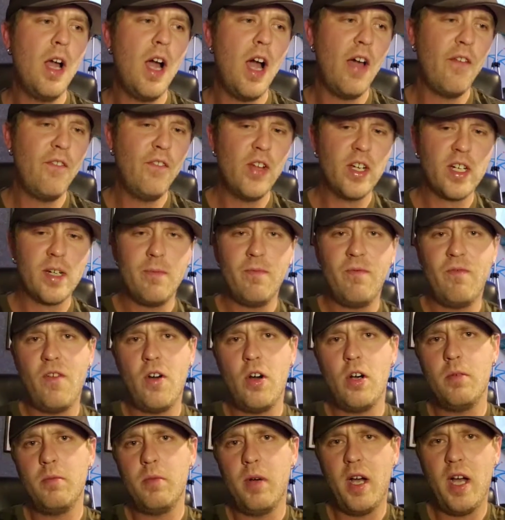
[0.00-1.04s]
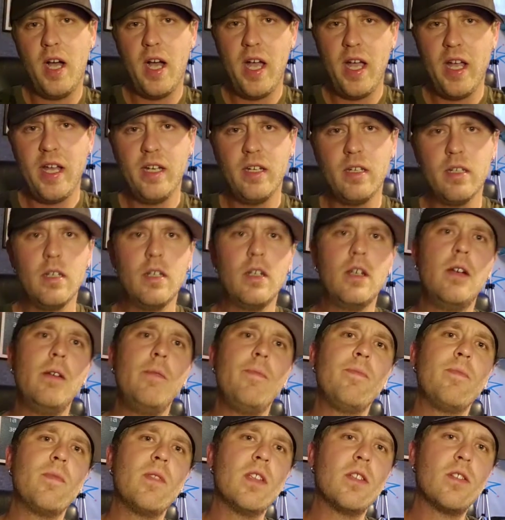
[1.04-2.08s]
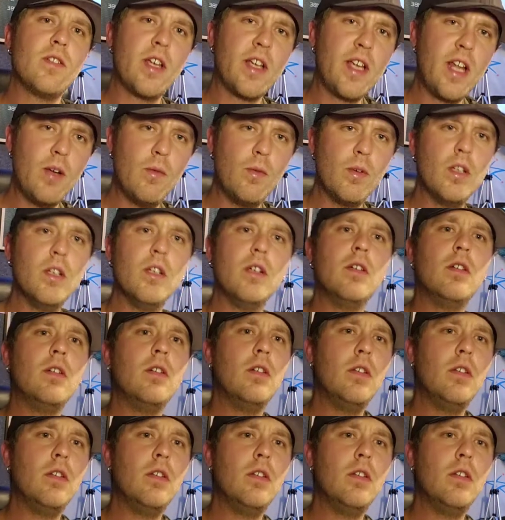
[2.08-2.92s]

I feel like I'm falling behind, so I kind of want